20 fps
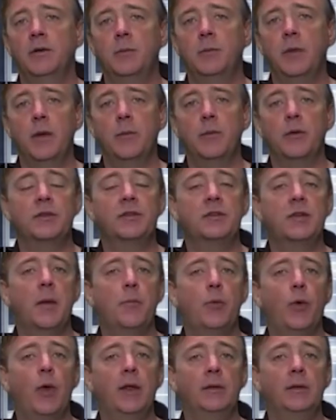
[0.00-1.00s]
to be able to
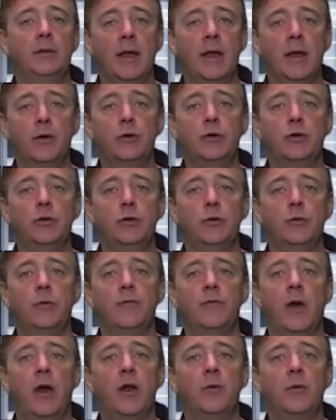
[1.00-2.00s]
separate Layer 2
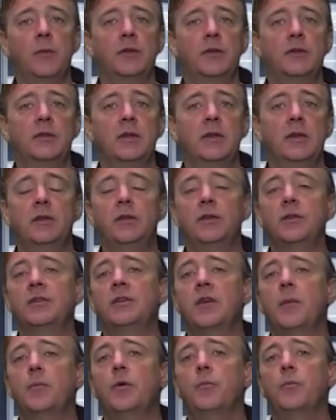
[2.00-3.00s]
environments into
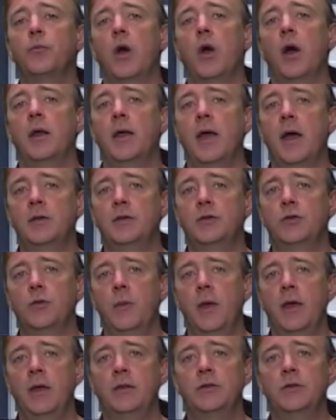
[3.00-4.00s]
separate broadcast
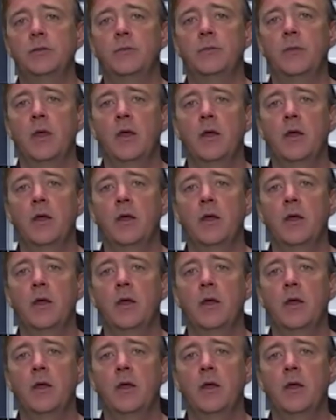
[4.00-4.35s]
domains.